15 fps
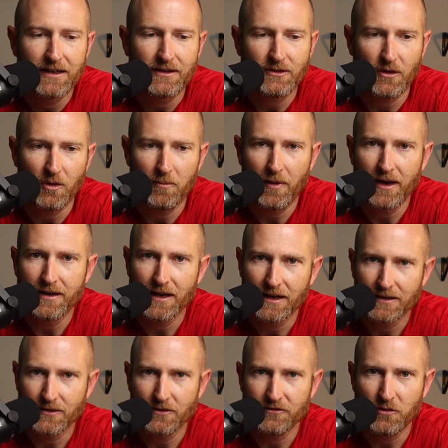So Monday
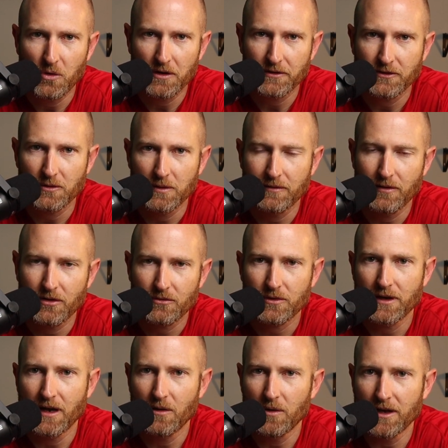is the 4th, so we have a
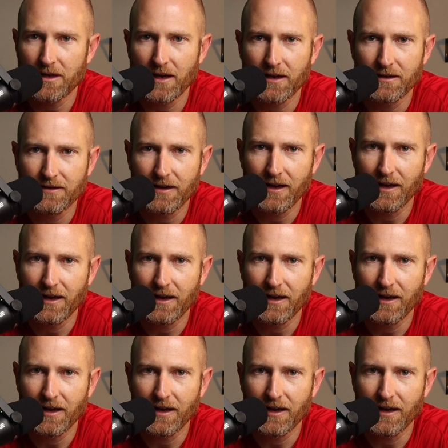3-day weekend,